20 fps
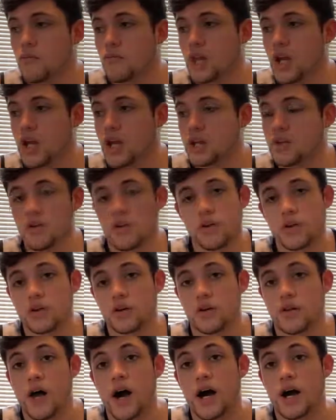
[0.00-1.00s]
And you
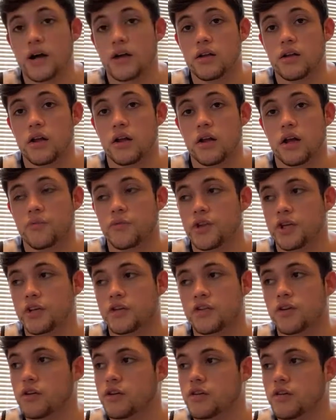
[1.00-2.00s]
learn a lot. I mean,
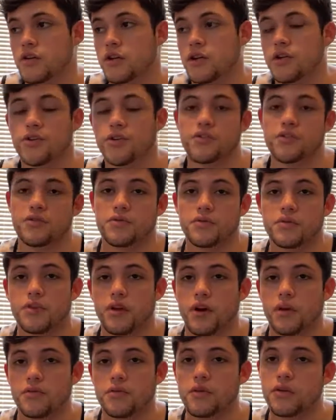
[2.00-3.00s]
it's years of
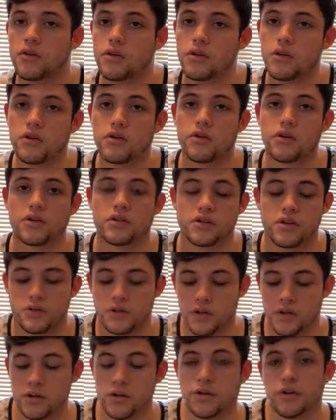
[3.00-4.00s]
stuff. So you can do it
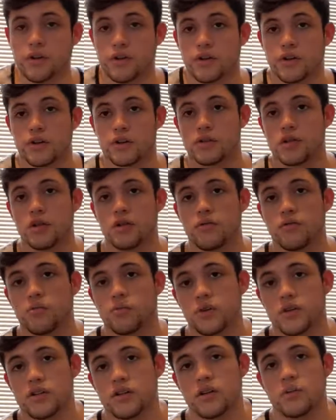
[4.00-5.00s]
yourself. You could learn yourself,
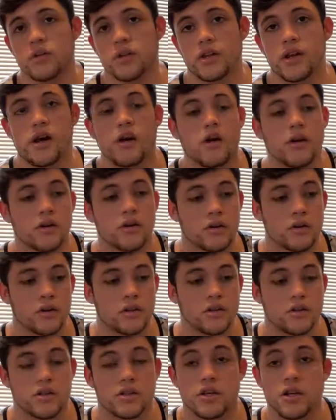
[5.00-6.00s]
but it's going to be a lot harder
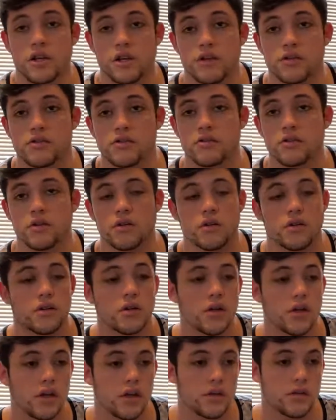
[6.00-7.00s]
than just getting a
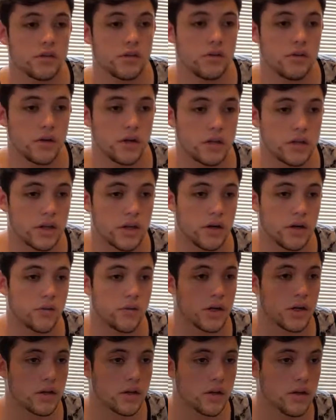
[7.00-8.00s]
tuner and doing it that
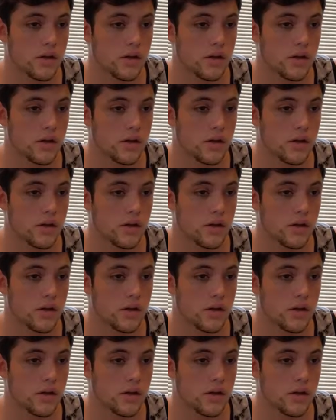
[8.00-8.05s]
way.